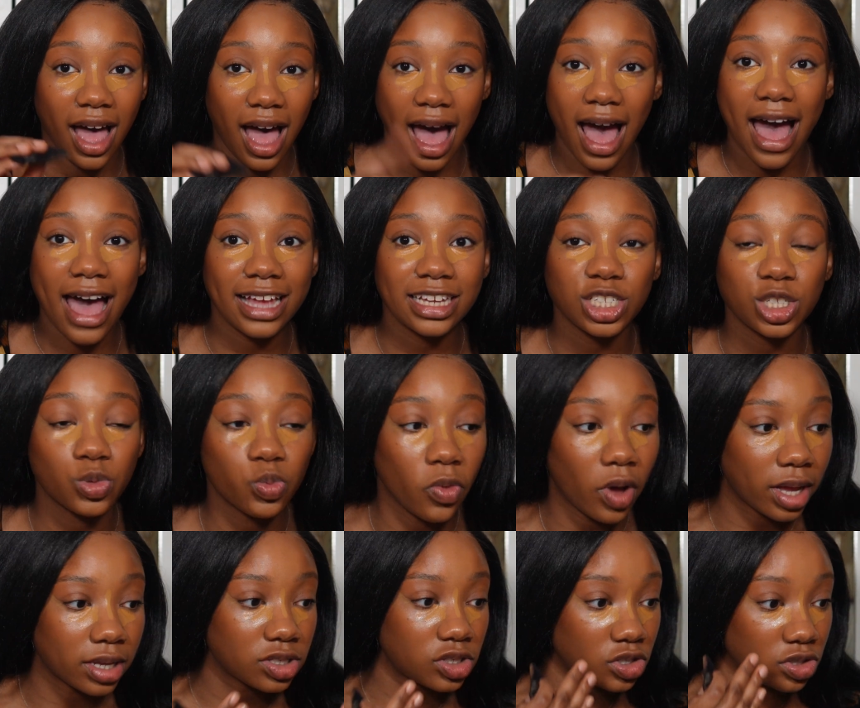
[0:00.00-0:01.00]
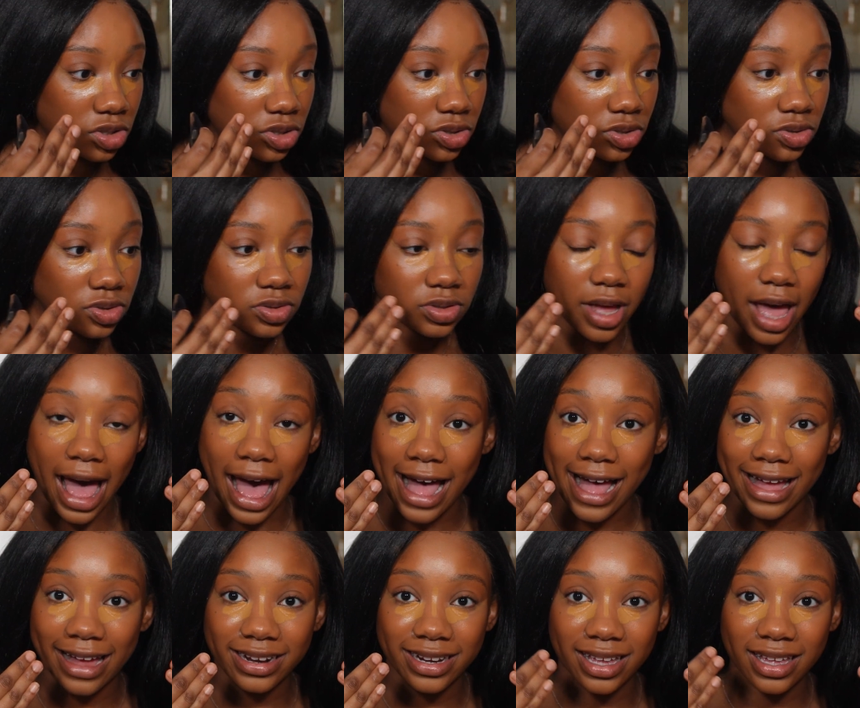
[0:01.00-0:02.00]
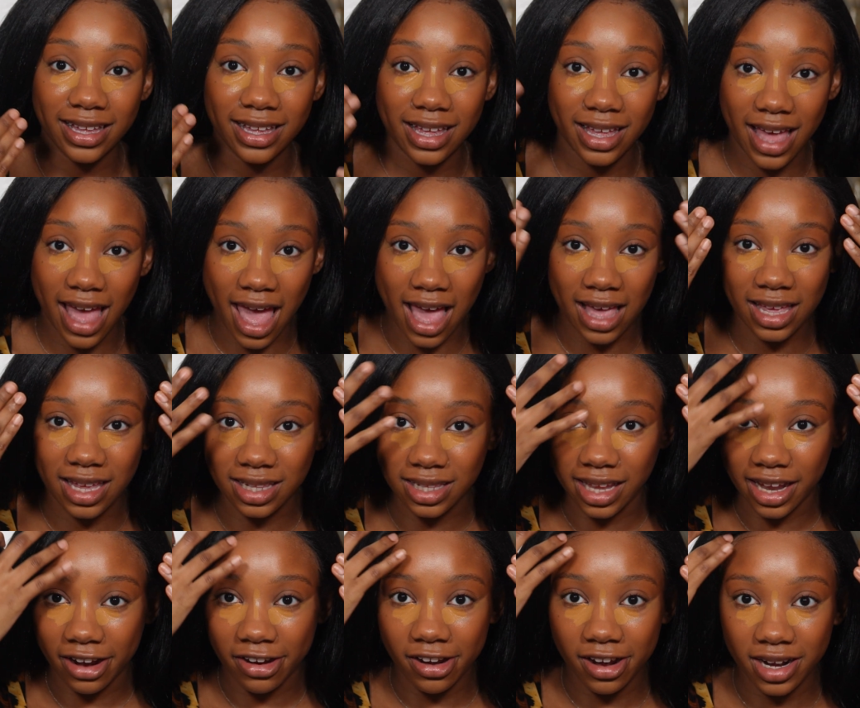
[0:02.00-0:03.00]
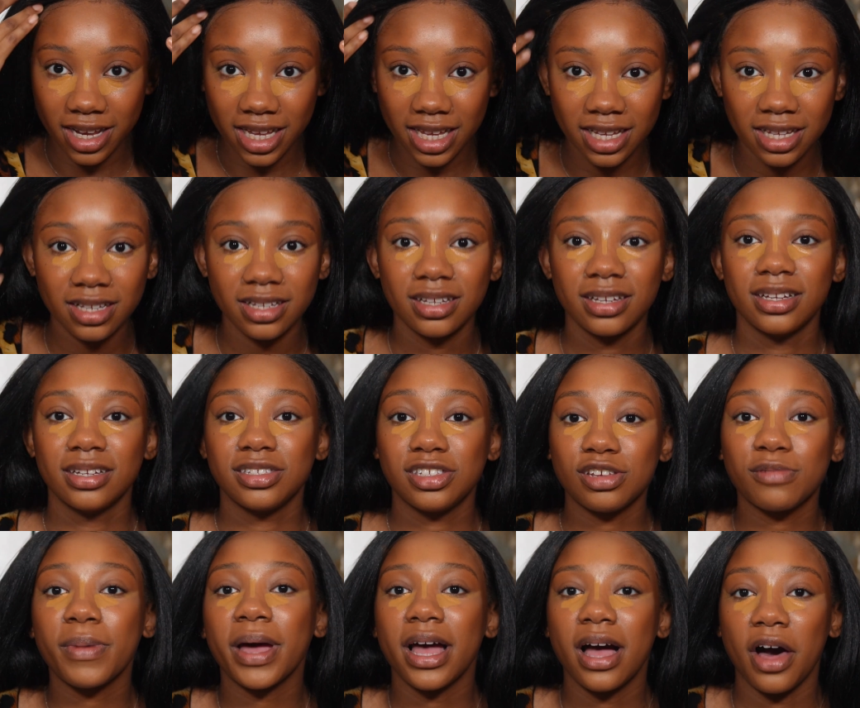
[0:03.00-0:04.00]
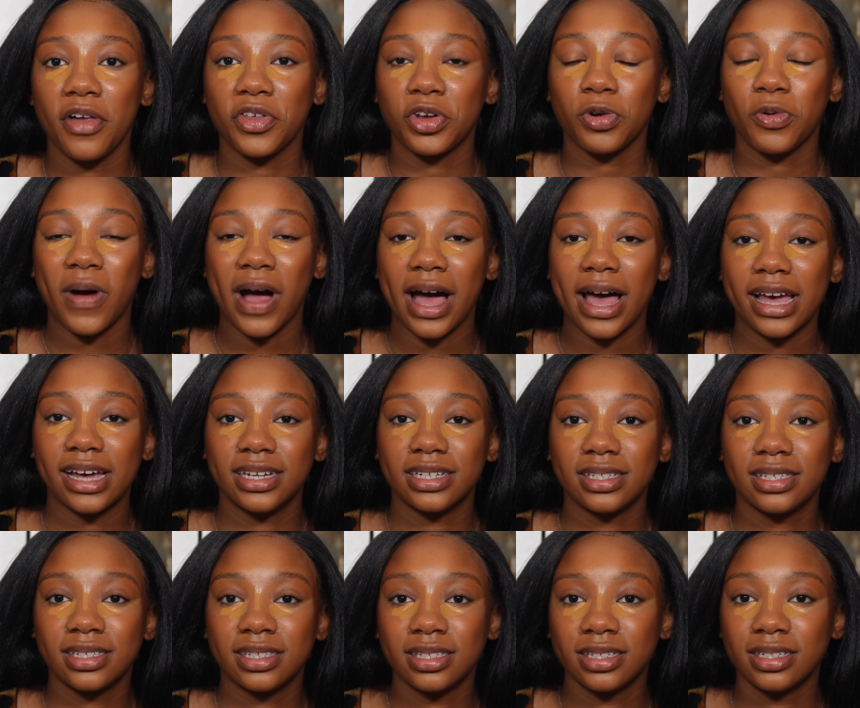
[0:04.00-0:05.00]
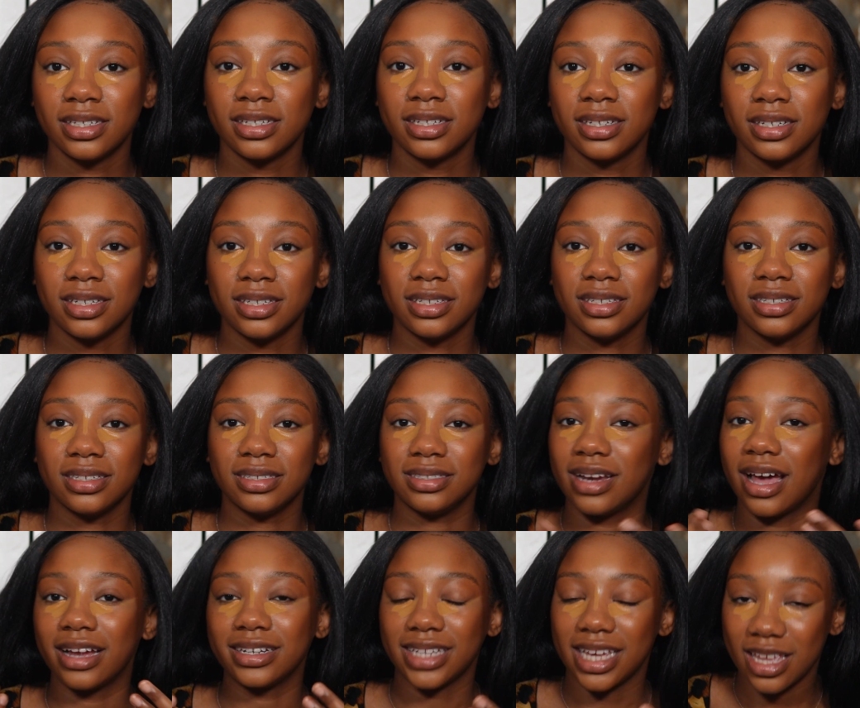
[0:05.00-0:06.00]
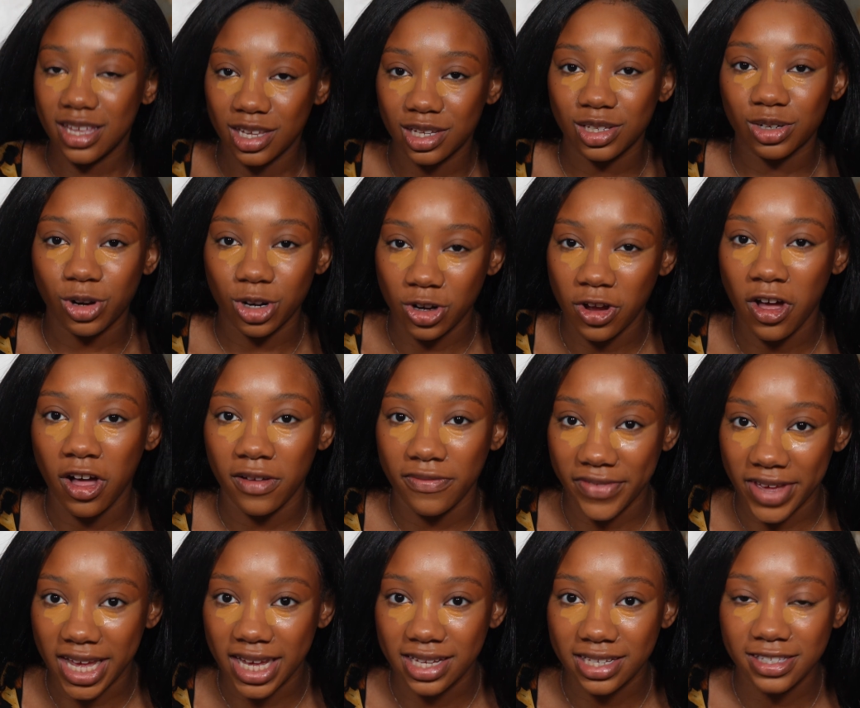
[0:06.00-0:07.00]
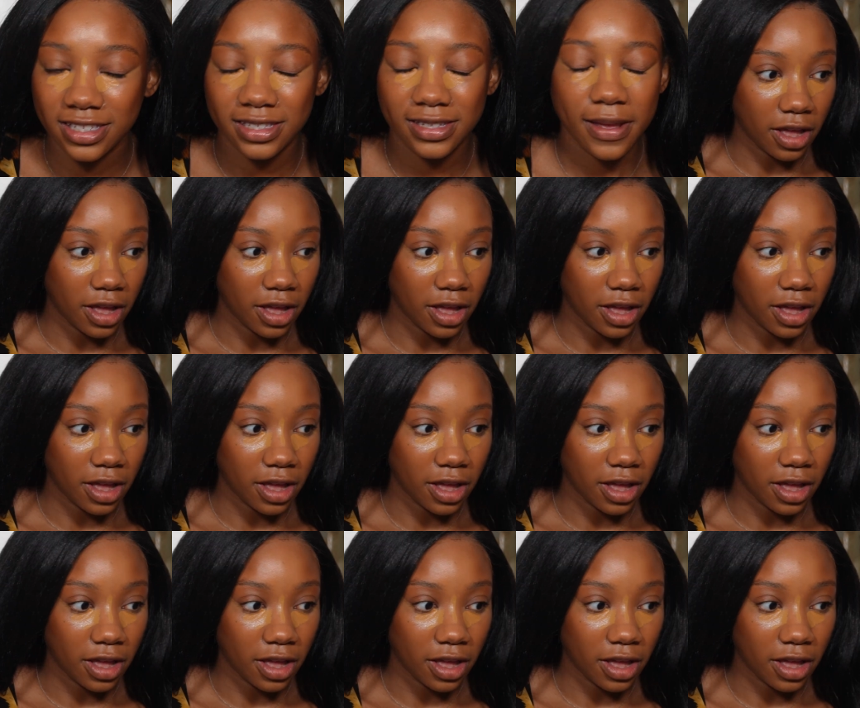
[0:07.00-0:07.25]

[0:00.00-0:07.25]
I just want to add angularity to my otherwise not angular at all face.